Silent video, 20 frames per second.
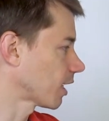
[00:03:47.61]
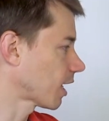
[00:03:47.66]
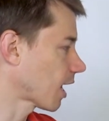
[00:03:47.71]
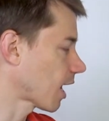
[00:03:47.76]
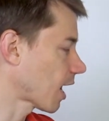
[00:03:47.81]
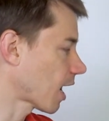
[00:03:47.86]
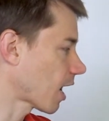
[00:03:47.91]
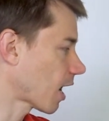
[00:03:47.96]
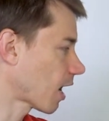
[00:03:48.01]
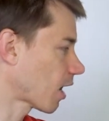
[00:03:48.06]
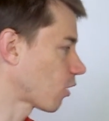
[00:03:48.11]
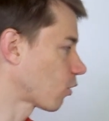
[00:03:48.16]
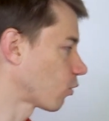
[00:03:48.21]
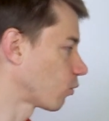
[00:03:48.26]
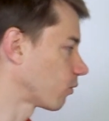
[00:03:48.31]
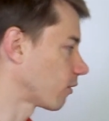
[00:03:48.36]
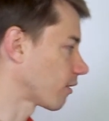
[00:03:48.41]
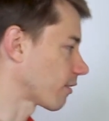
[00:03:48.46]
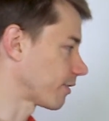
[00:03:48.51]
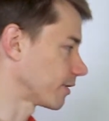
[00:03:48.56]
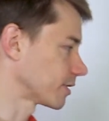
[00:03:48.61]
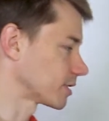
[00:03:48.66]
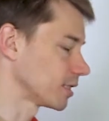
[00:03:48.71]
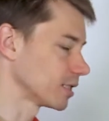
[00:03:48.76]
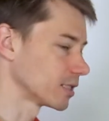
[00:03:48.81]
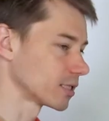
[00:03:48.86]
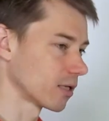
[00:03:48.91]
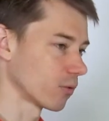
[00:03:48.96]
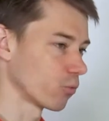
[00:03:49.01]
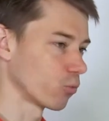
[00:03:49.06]
how the
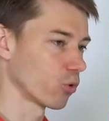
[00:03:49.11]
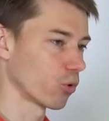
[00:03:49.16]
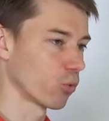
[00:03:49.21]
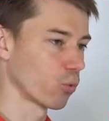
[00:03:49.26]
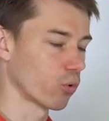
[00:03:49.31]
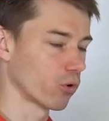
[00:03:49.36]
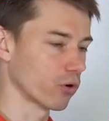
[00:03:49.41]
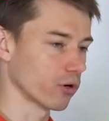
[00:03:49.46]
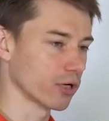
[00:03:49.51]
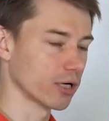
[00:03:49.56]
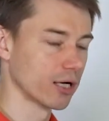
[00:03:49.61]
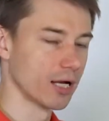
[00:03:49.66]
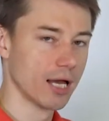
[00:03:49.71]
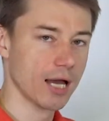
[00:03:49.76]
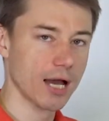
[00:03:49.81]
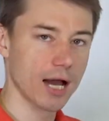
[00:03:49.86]
system will work